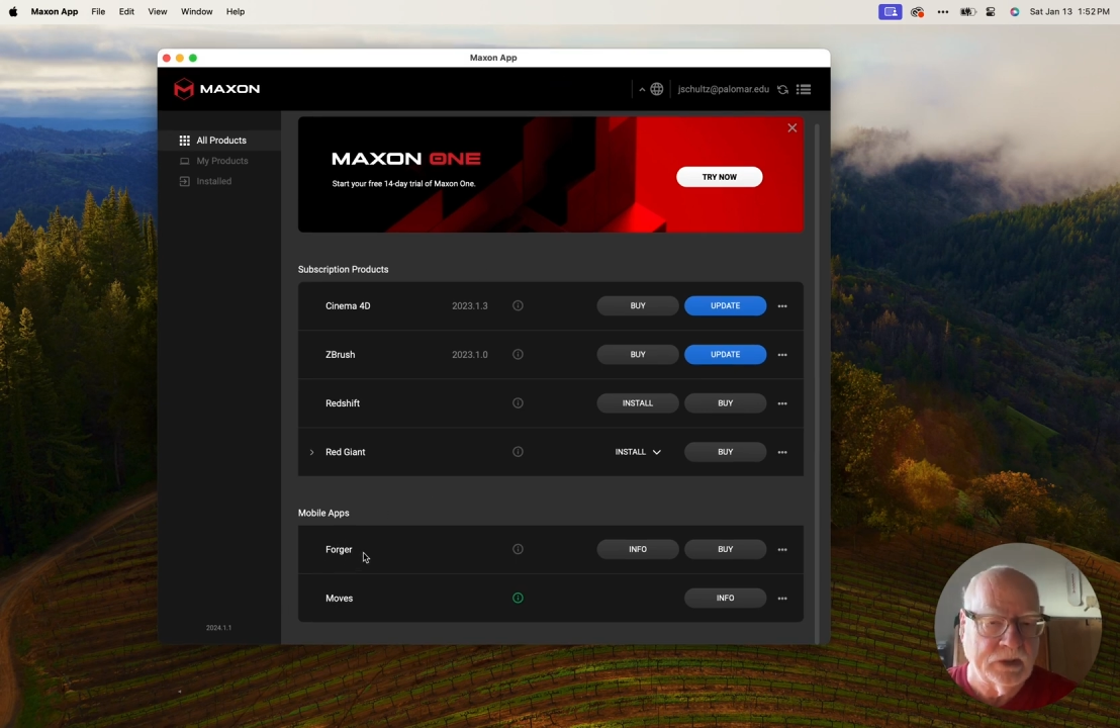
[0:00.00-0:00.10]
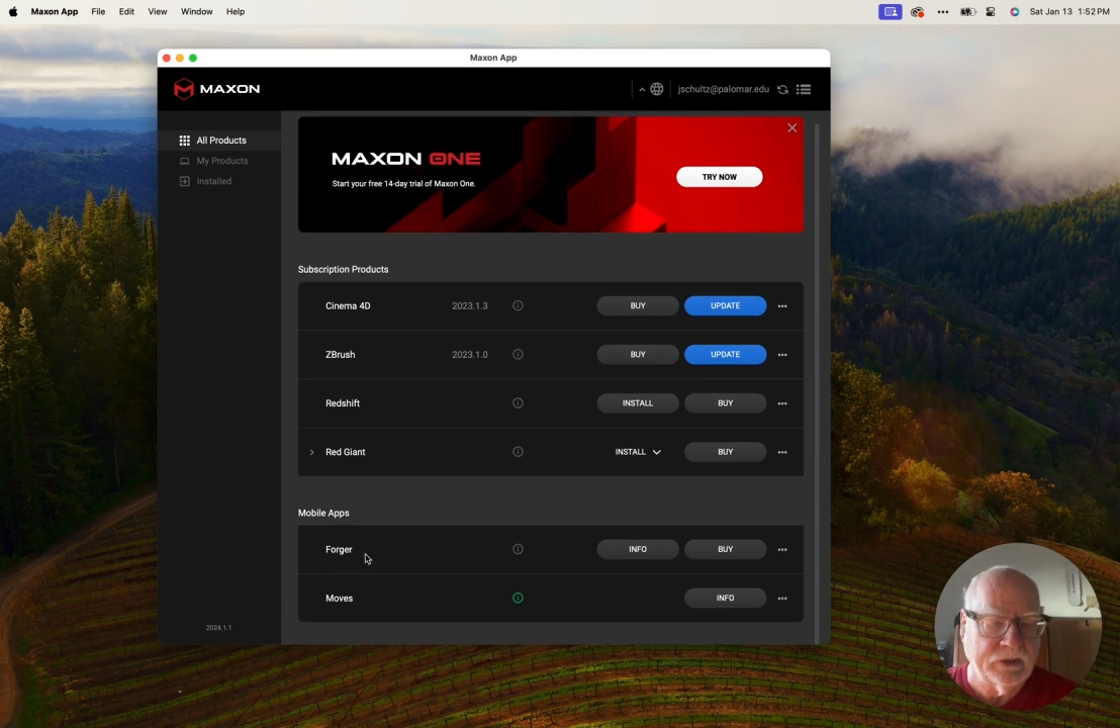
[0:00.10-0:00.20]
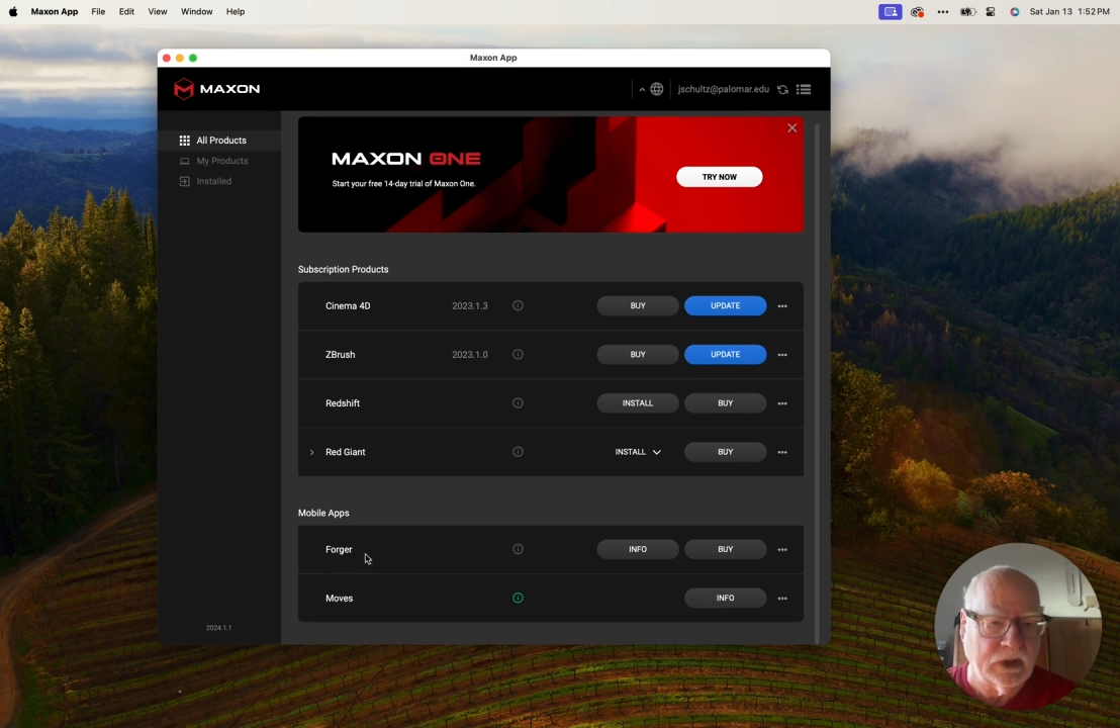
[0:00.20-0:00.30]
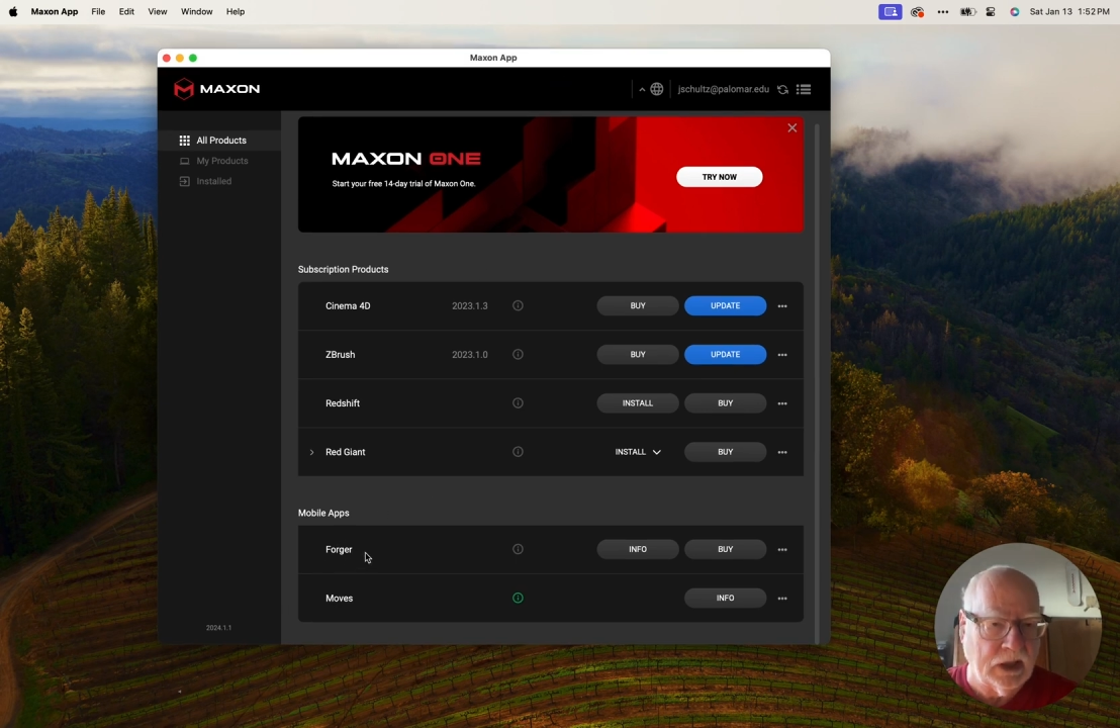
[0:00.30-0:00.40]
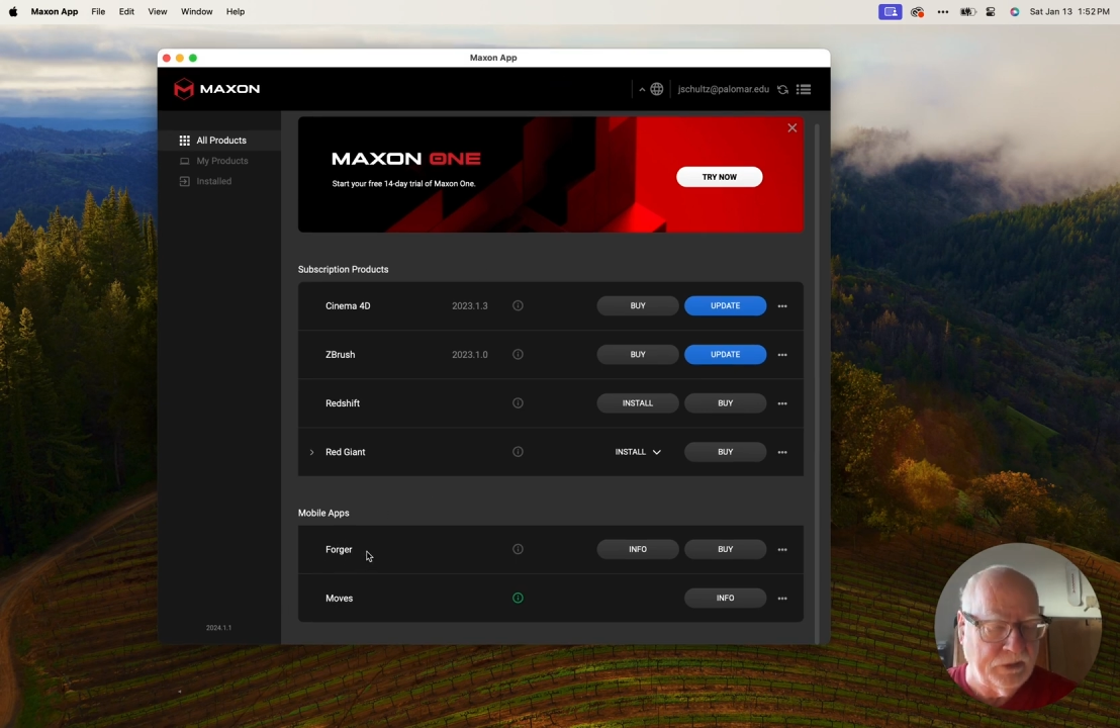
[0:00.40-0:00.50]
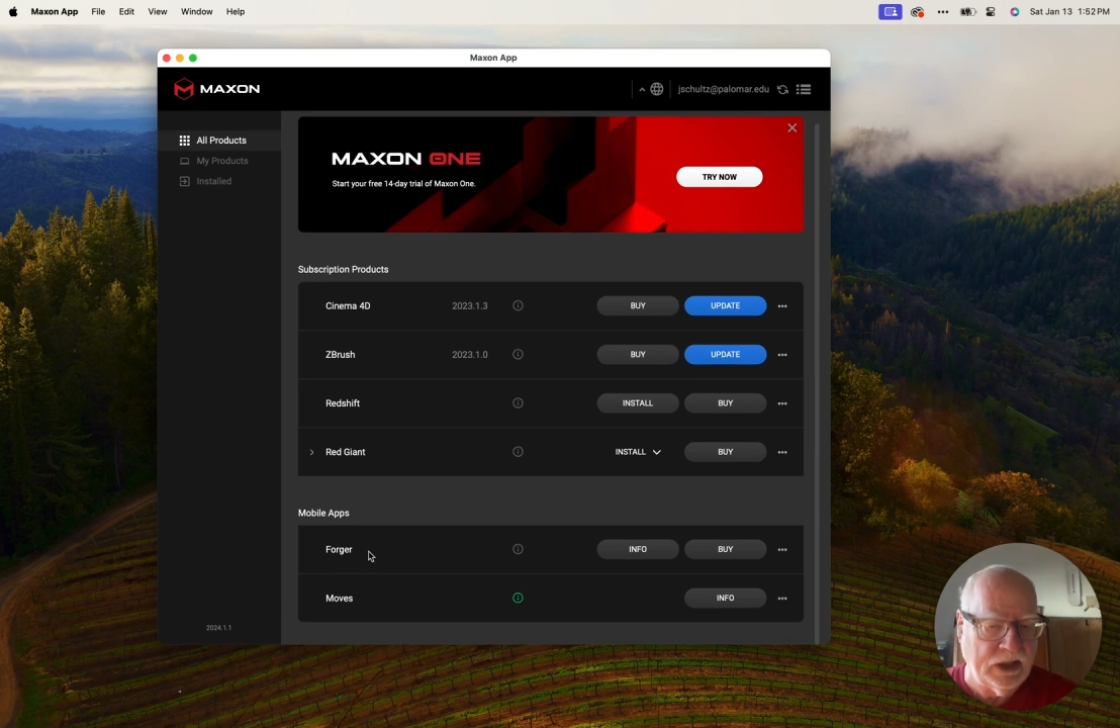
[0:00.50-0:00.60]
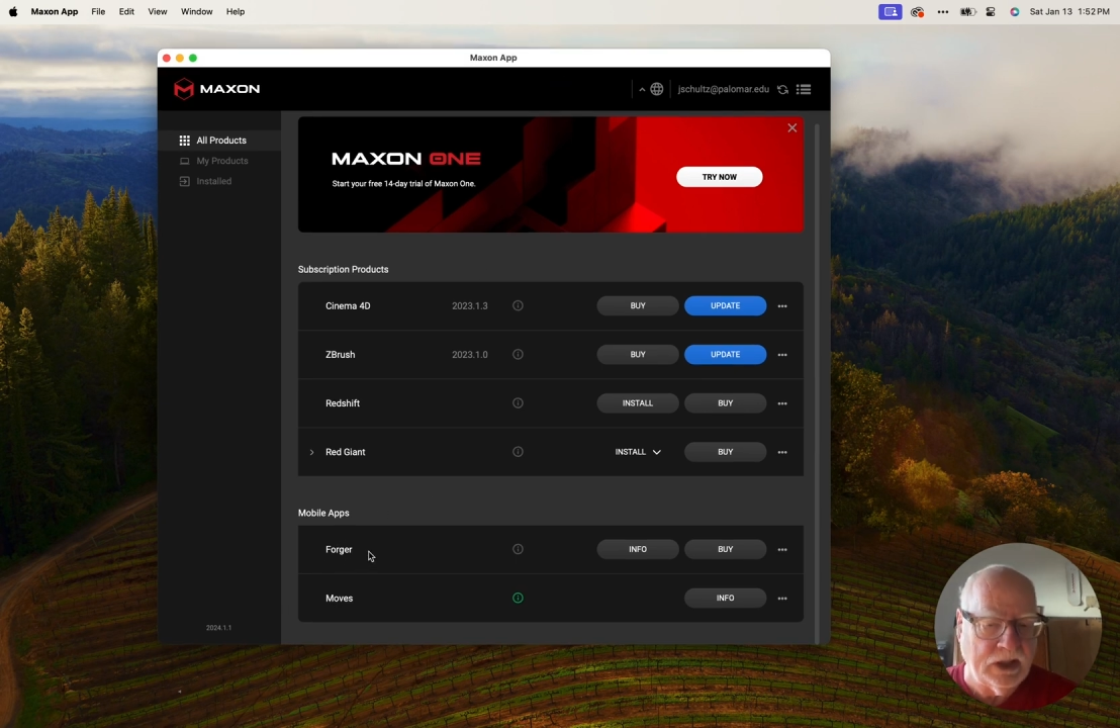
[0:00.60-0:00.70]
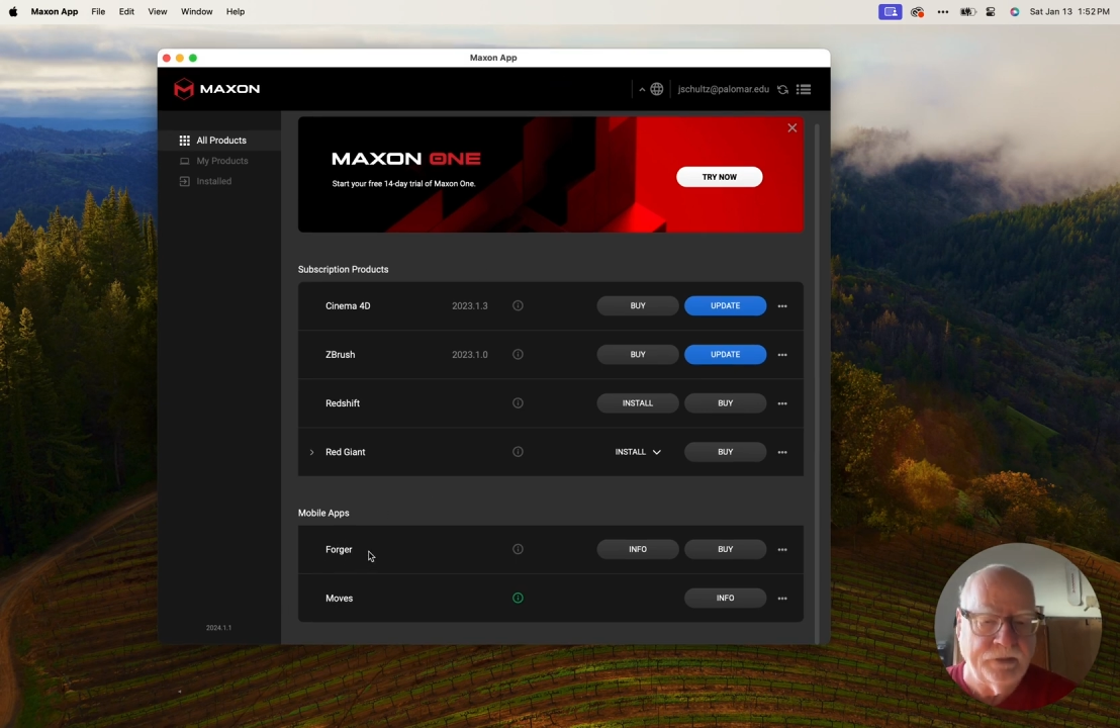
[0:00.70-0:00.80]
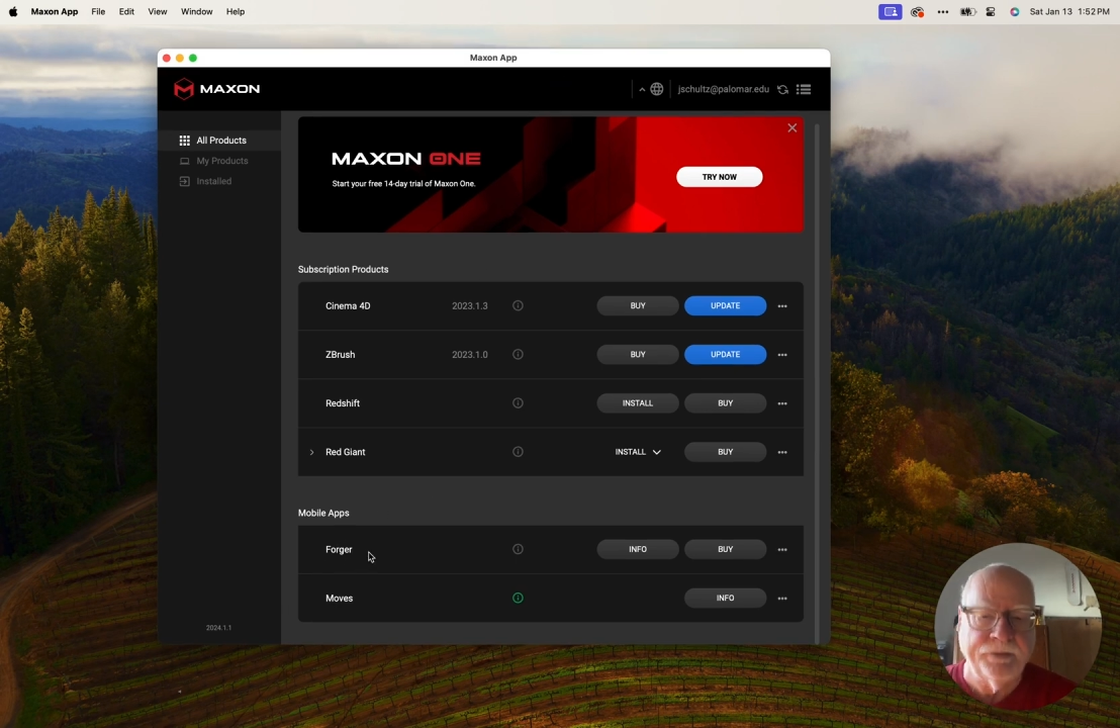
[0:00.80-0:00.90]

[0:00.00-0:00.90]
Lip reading: for iPad.